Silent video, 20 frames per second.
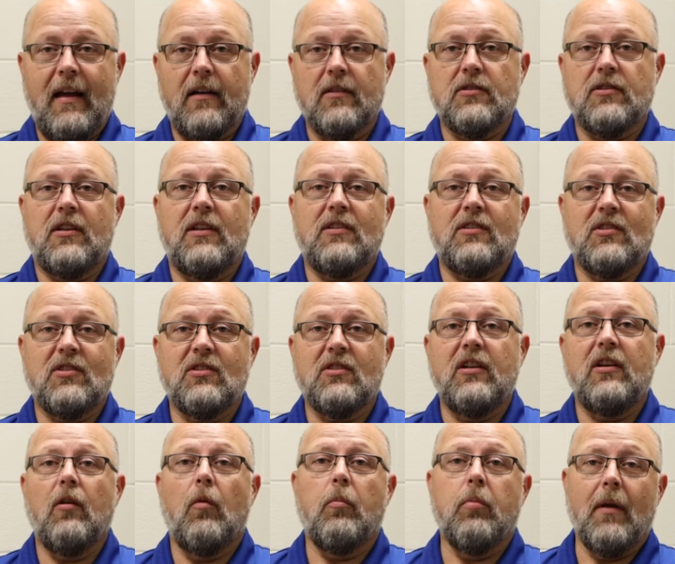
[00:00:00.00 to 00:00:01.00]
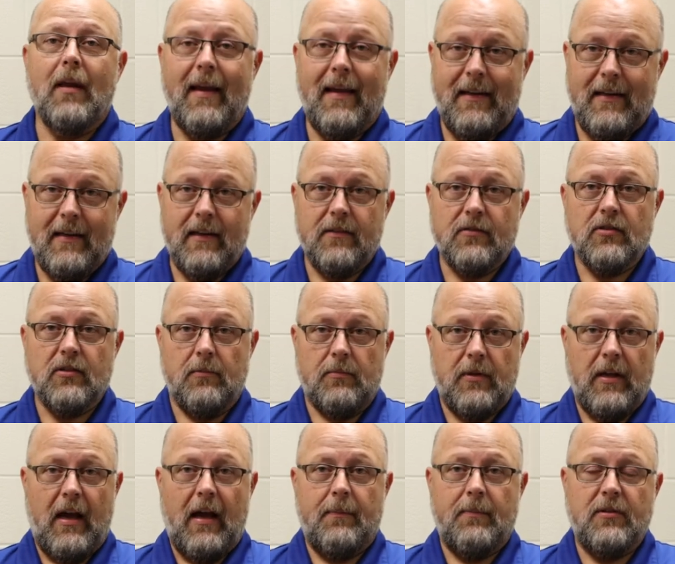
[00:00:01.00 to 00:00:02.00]
else gets steel plated of some
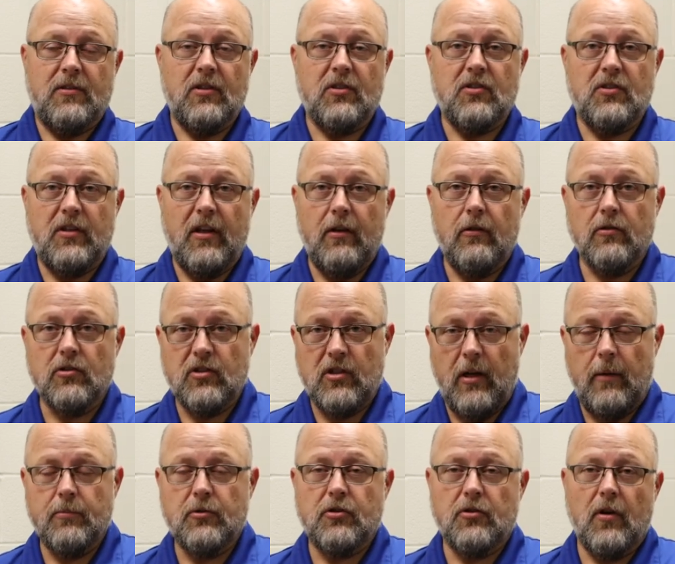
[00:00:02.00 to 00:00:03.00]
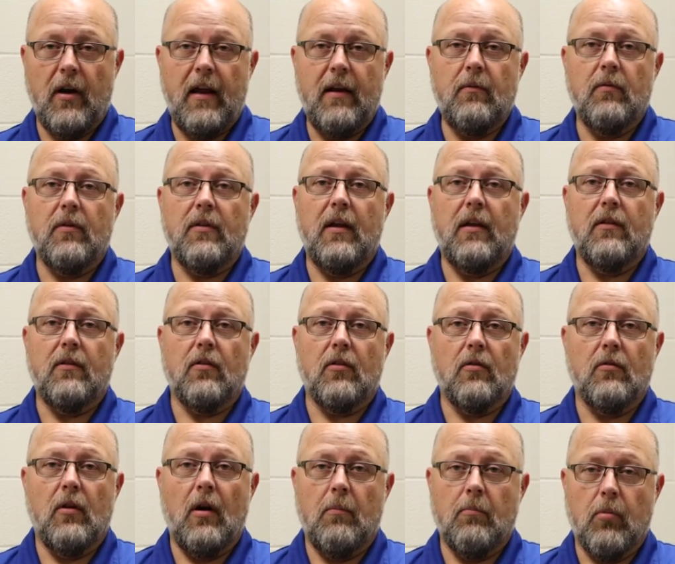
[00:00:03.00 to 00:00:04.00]
type. It's a steel substrate with
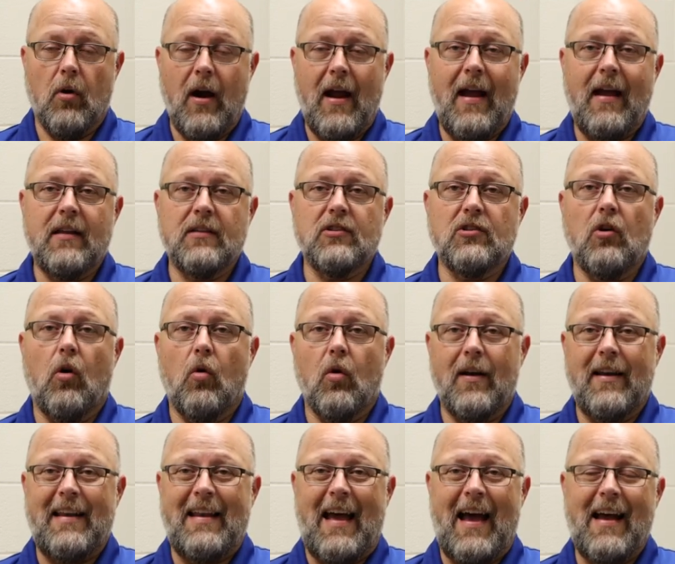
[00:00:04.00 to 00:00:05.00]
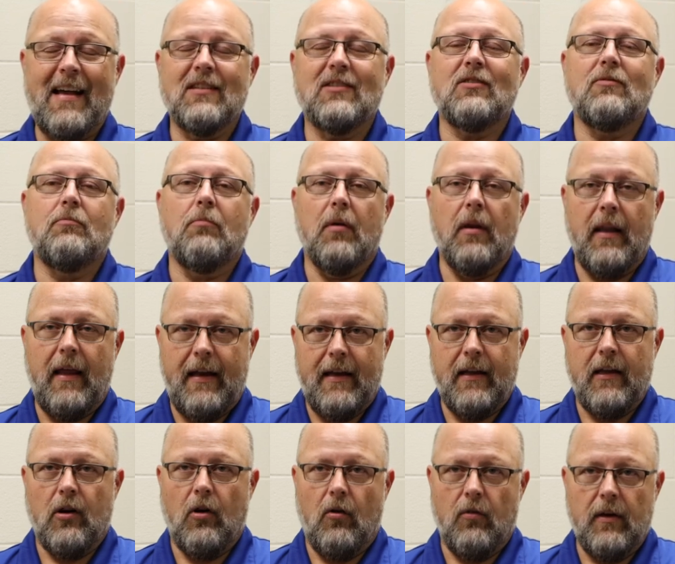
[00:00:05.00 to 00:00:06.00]
either a brass or a nisin
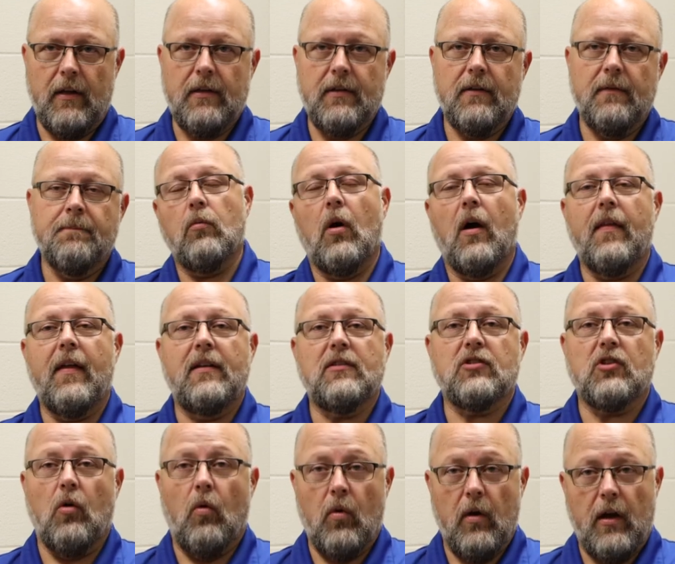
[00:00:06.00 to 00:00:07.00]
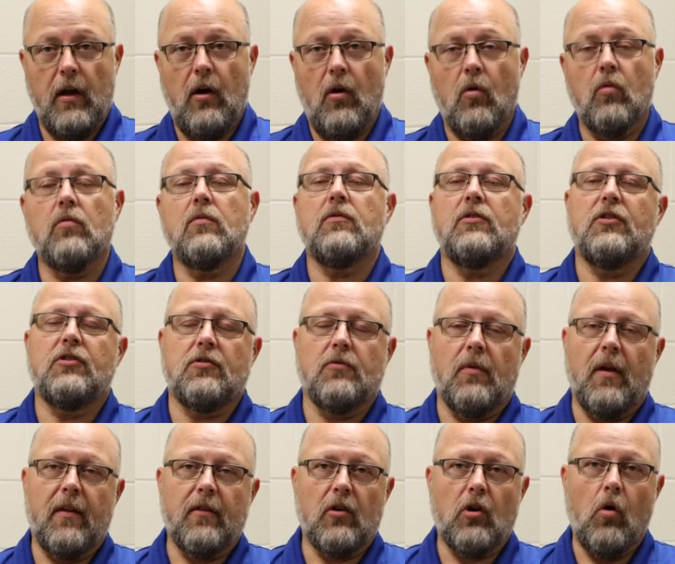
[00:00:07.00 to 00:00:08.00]
plating on it. While that's going on, just
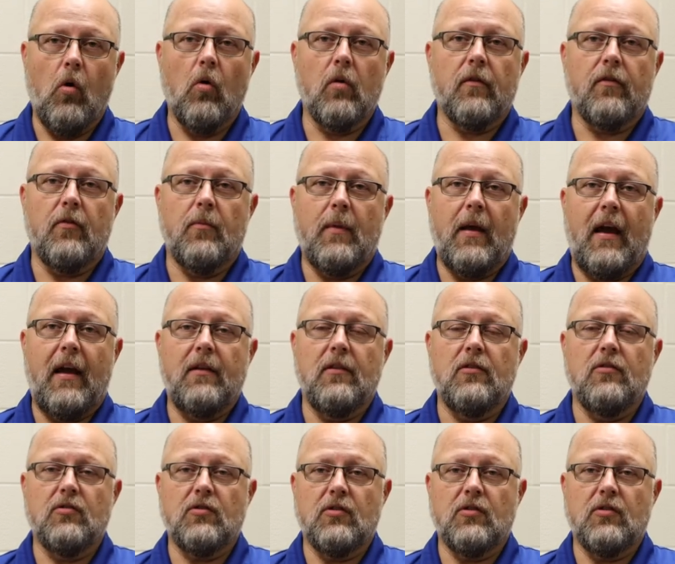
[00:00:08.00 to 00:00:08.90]
around the corner from that, you